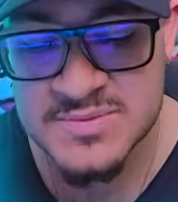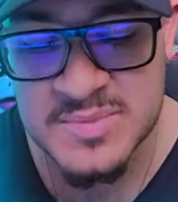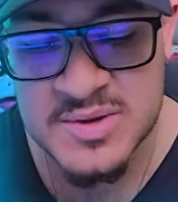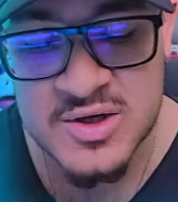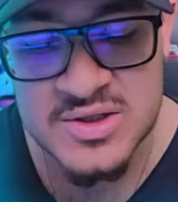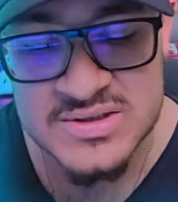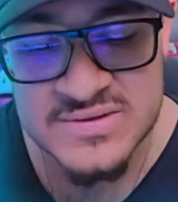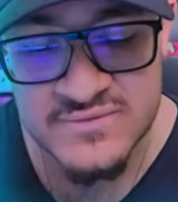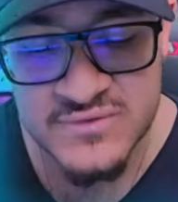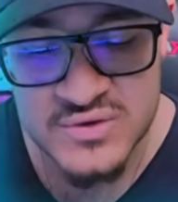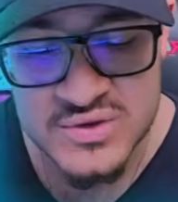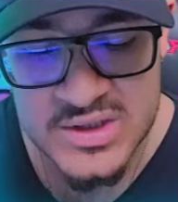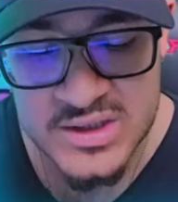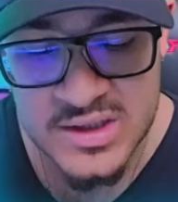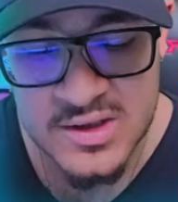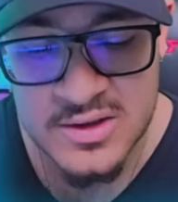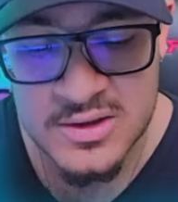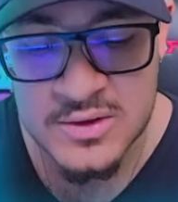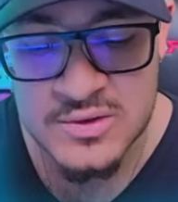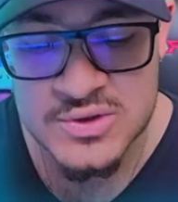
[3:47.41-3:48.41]
because if you take
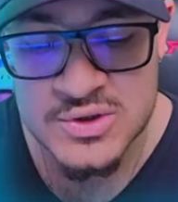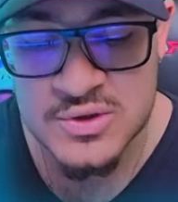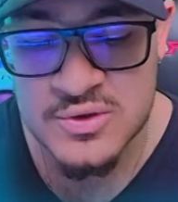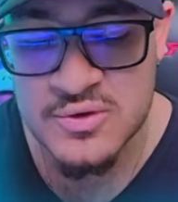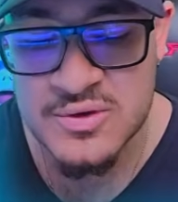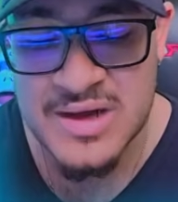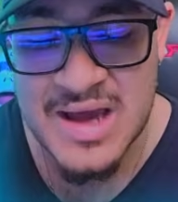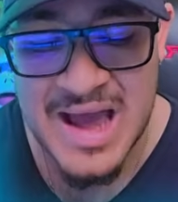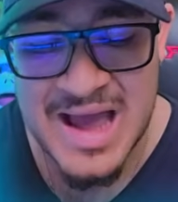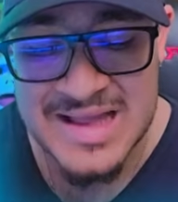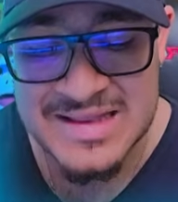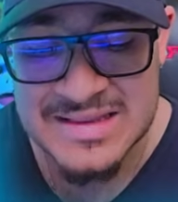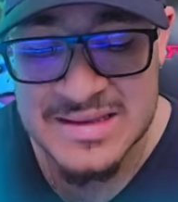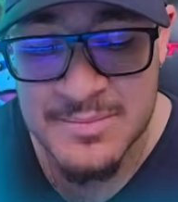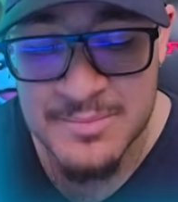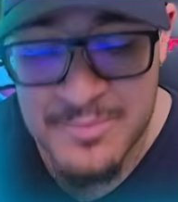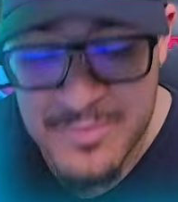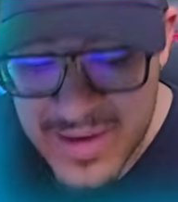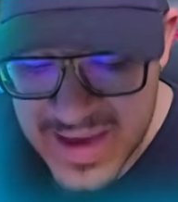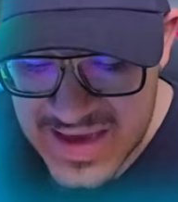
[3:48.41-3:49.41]
a closer look at the
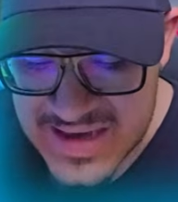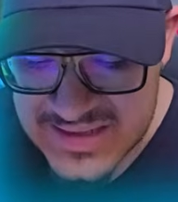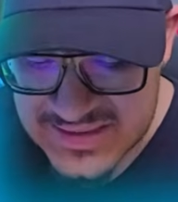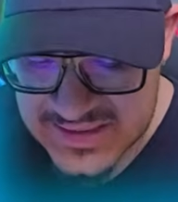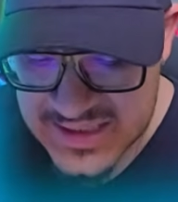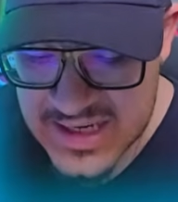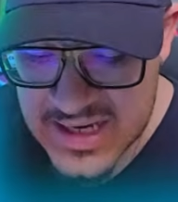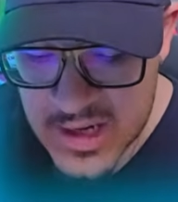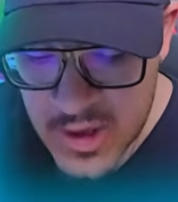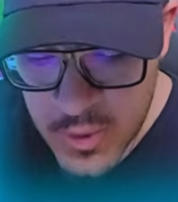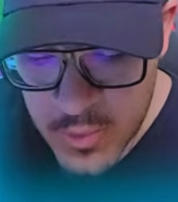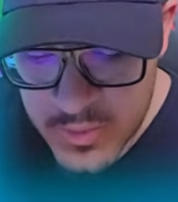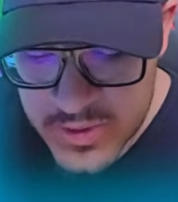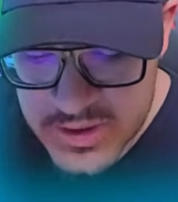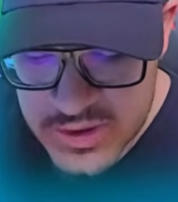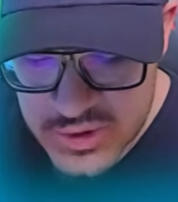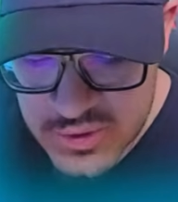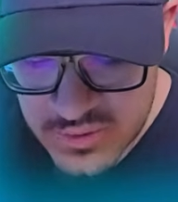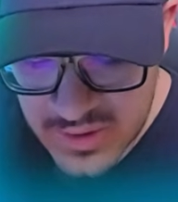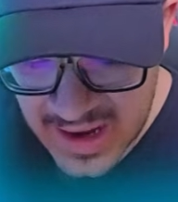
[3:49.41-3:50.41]
base, we
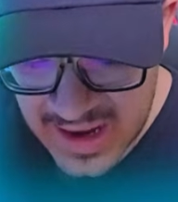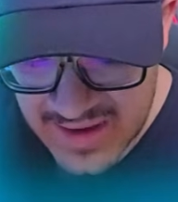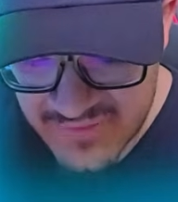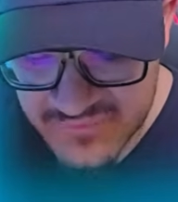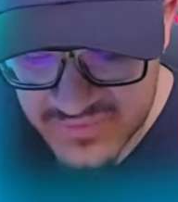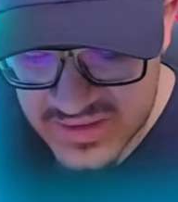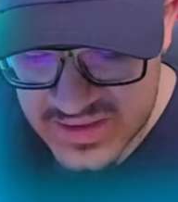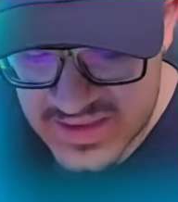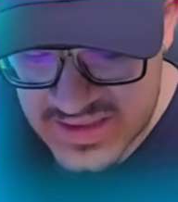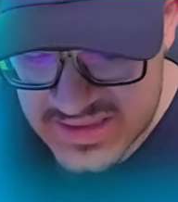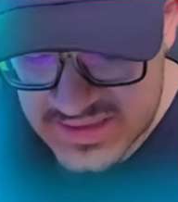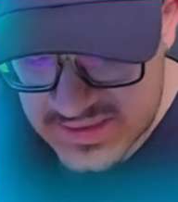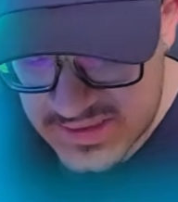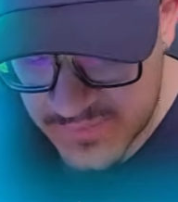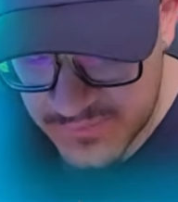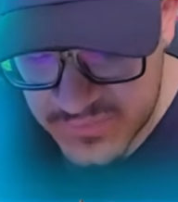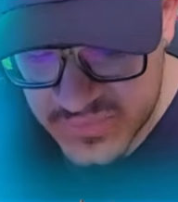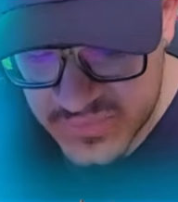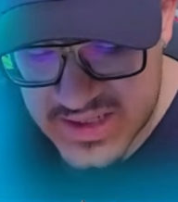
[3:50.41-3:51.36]
do have these,